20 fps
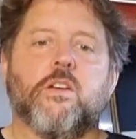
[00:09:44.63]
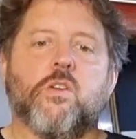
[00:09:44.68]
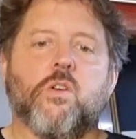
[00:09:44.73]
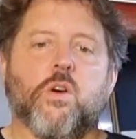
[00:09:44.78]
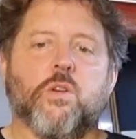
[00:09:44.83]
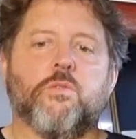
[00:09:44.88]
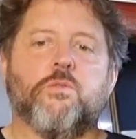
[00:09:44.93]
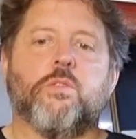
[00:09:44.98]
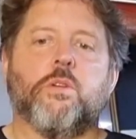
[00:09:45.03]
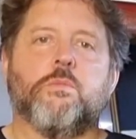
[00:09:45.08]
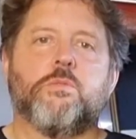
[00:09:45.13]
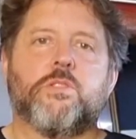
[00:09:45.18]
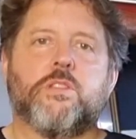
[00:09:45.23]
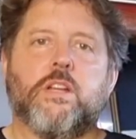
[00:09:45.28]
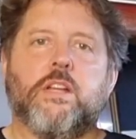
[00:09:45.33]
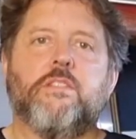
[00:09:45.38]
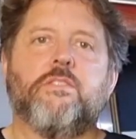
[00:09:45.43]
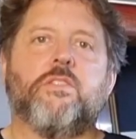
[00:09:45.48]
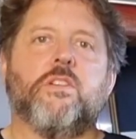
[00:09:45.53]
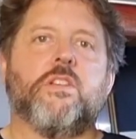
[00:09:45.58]
gone from
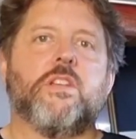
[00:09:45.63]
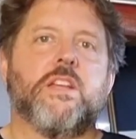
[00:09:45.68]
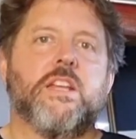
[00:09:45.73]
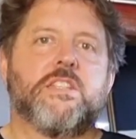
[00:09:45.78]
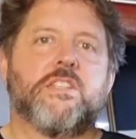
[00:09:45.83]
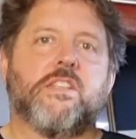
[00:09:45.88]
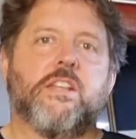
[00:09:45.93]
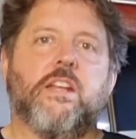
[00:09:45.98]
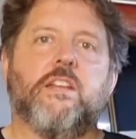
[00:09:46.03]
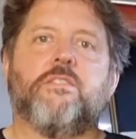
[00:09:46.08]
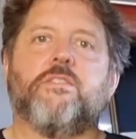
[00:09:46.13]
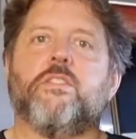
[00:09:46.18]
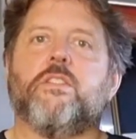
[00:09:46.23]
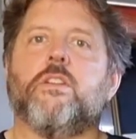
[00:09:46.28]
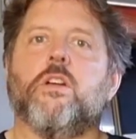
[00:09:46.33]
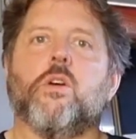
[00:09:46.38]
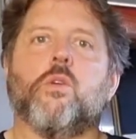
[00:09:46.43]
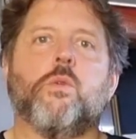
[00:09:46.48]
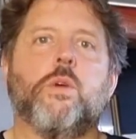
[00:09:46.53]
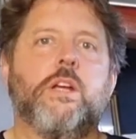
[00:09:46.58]
strength to strength in
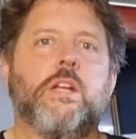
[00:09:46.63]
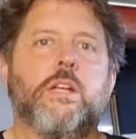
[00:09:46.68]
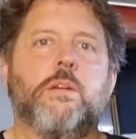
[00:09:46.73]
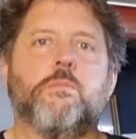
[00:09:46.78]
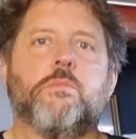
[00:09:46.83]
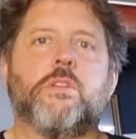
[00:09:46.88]
the aquarium